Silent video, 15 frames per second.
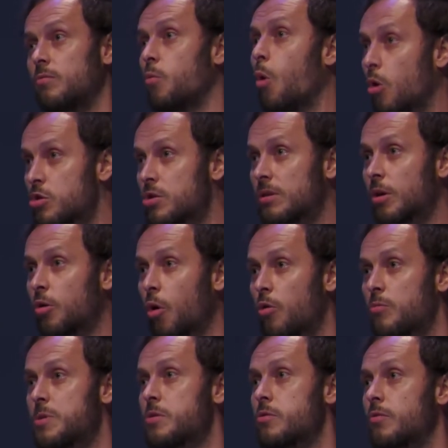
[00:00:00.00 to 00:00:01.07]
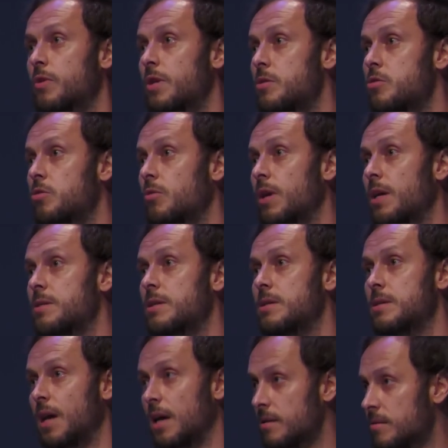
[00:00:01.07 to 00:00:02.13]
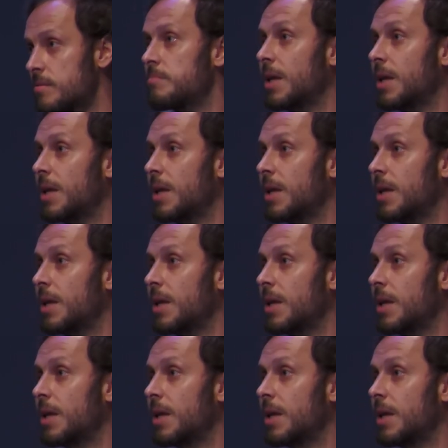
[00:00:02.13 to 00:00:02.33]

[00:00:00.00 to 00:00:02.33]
washing the corpses of history, as he says,